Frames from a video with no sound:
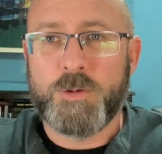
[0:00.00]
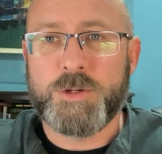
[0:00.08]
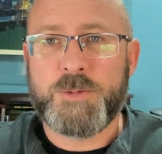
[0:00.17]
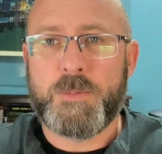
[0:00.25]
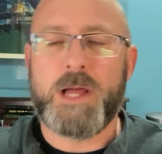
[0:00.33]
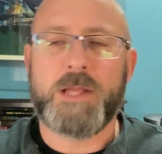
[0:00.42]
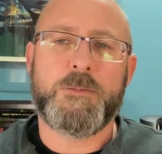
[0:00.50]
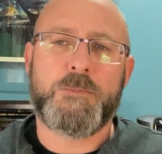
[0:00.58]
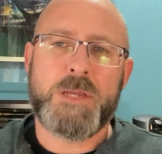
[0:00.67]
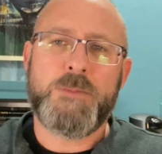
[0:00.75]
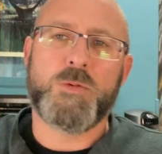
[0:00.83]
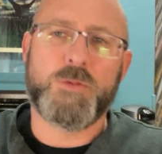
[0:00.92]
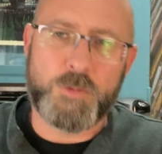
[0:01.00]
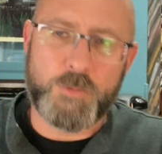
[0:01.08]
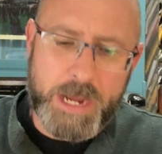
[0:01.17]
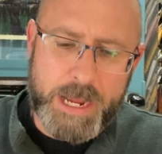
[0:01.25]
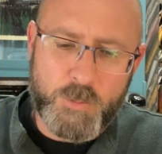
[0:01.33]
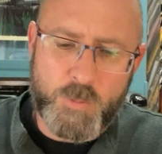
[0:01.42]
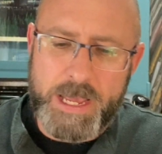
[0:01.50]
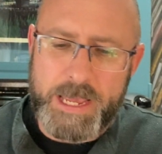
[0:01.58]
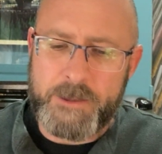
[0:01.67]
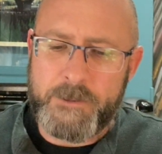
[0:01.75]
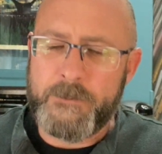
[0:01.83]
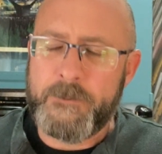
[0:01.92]
respond to people in the right
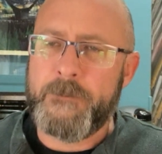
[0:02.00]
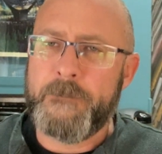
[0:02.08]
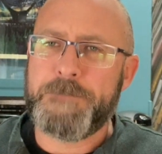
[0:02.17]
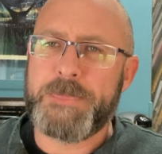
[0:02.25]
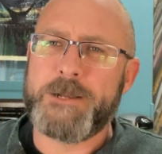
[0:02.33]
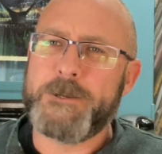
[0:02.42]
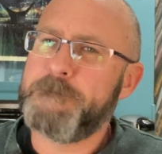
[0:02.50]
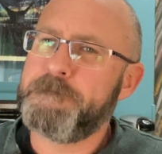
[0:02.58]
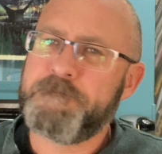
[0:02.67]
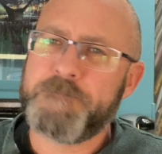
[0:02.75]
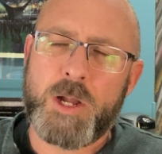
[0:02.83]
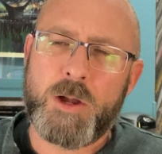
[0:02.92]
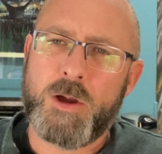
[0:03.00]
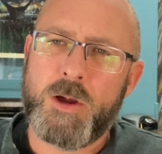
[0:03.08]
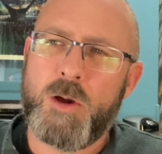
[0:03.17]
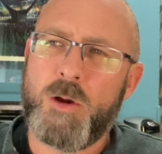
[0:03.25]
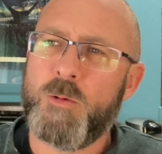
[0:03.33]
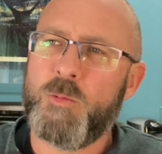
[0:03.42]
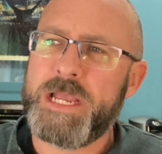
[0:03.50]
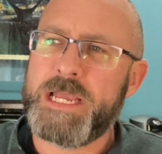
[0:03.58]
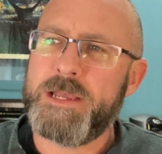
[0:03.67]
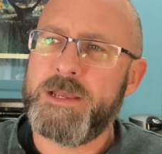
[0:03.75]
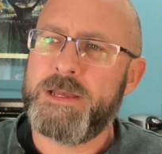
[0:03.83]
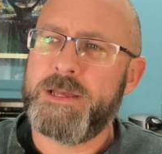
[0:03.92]
way. Um, are, are
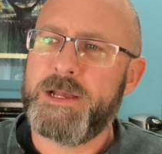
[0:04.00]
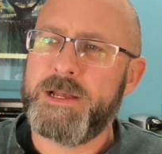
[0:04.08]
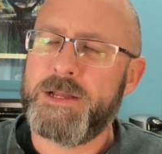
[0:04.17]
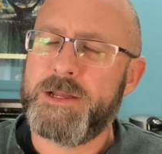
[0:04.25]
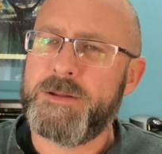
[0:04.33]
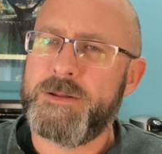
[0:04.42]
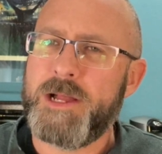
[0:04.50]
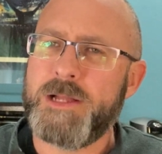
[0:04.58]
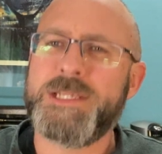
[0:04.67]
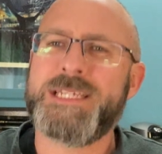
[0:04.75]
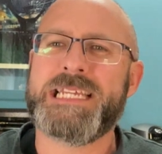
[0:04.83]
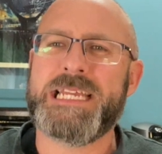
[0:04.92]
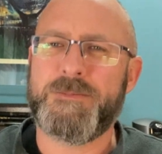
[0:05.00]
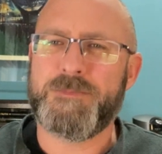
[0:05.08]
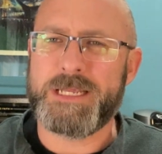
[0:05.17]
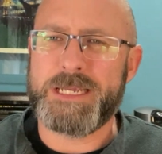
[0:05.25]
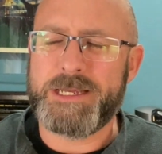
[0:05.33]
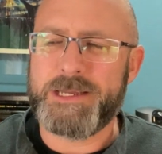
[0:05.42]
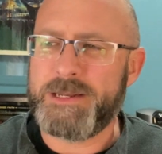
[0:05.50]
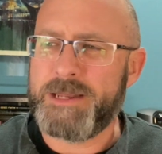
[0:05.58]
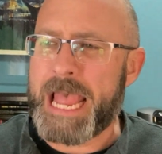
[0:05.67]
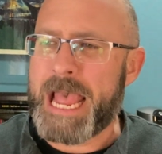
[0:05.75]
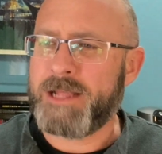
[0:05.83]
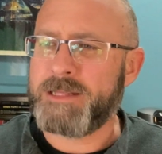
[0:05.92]
we uh, unseemly and
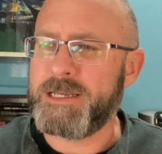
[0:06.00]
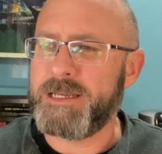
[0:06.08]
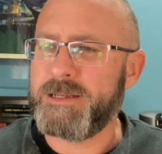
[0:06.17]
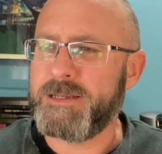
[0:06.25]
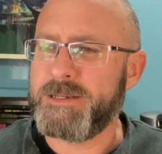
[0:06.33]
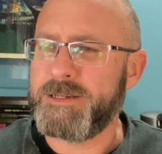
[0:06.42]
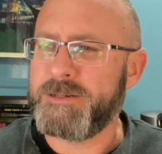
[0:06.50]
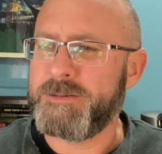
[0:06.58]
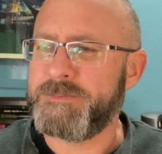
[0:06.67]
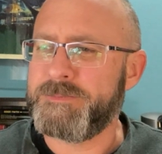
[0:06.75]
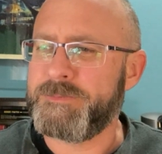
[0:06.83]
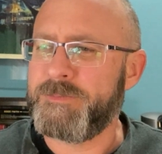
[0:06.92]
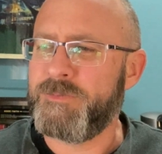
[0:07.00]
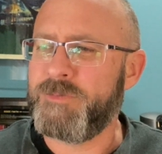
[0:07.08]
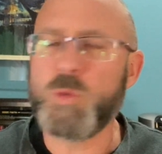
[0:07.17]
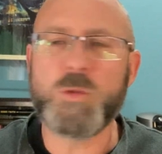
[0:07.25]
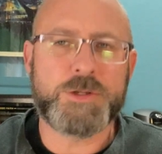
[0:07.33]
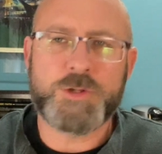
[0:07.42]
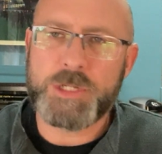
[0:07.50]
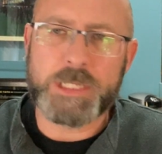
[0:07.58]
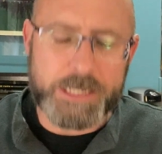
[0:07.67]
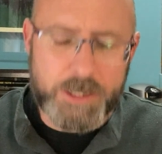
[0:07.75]
acting um, foolishly